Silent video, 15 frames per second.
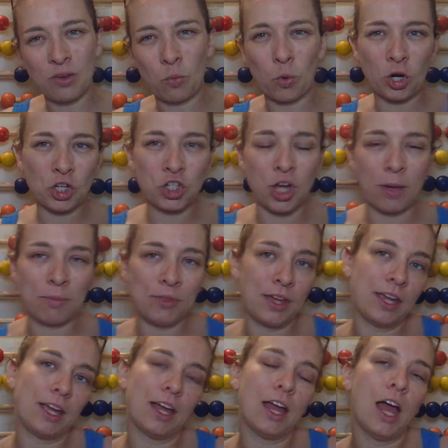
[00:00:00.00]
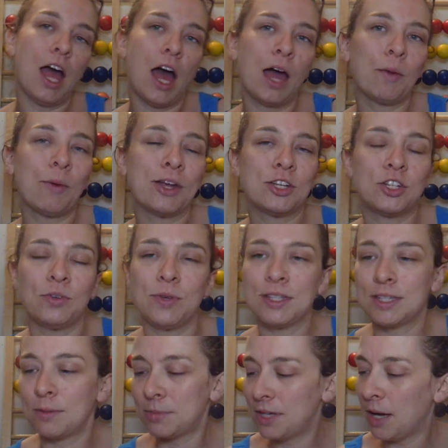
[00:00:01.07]
workshop thing I went to in
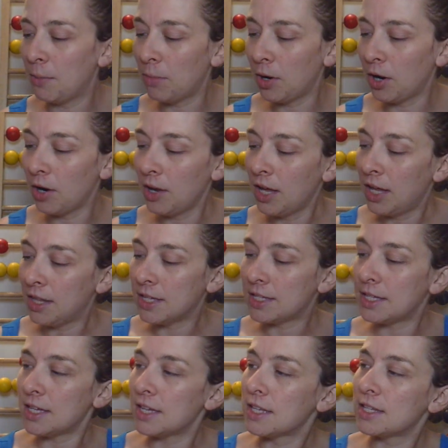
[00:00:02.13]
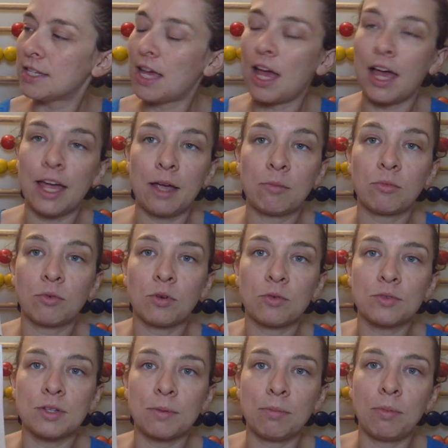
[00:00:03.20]
September. This is I Am
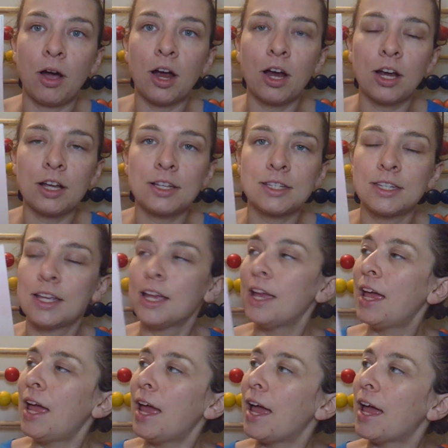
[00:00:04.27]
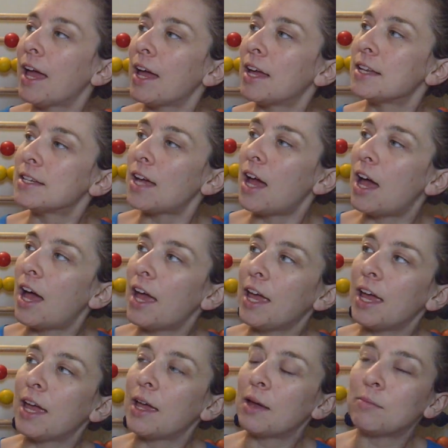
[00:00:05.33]
Rosa Parks, and I
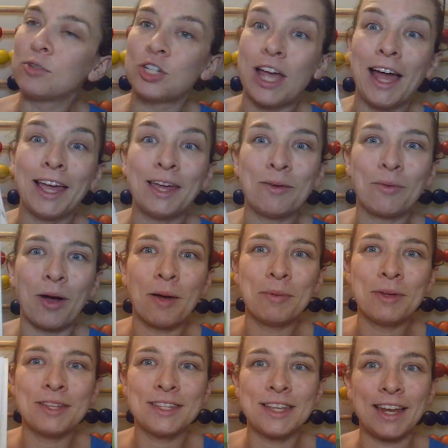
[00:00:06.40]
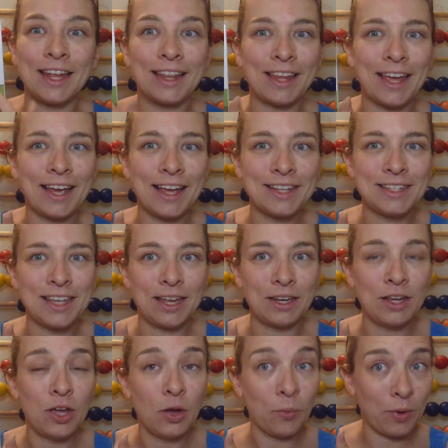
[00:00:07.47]
Am Jackie Robinson. And like I said,
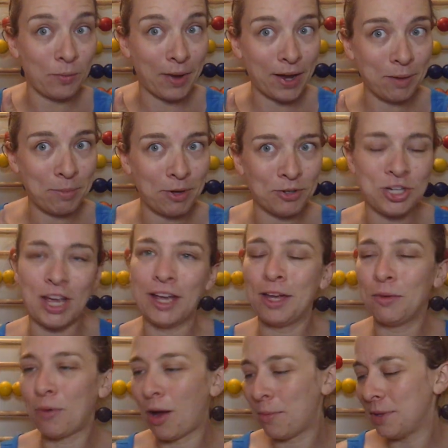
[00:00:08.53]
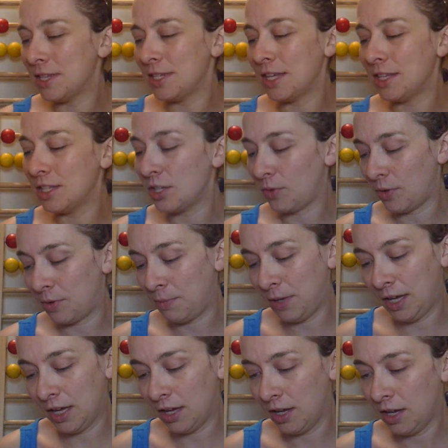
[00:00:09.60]
we read about Jackie Robinson, so it would
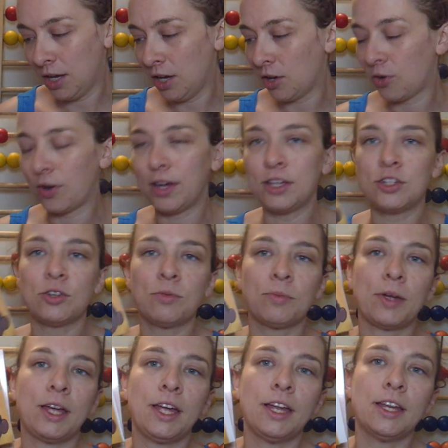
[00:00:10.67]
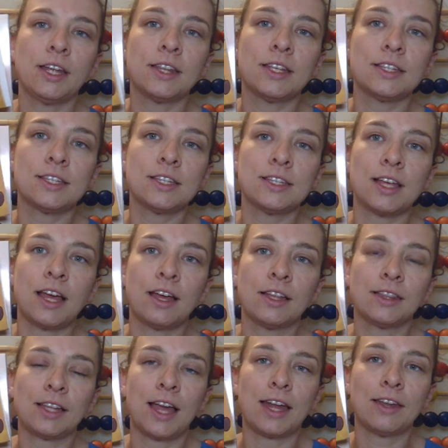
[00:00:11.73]
be great to read. And this is
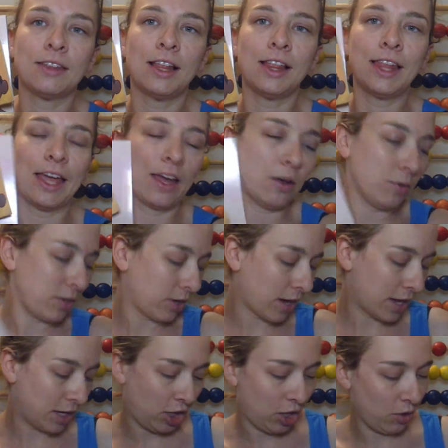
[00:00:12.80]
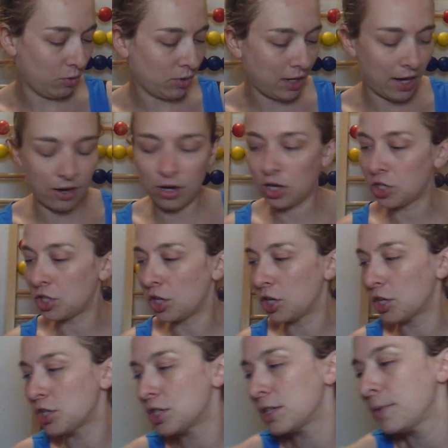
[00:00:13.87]
kind of the layout. They're kind of cute
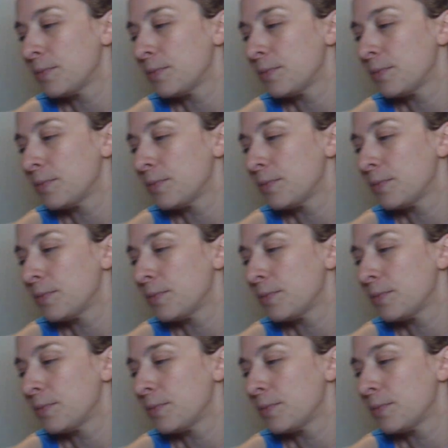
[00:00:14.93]
characters.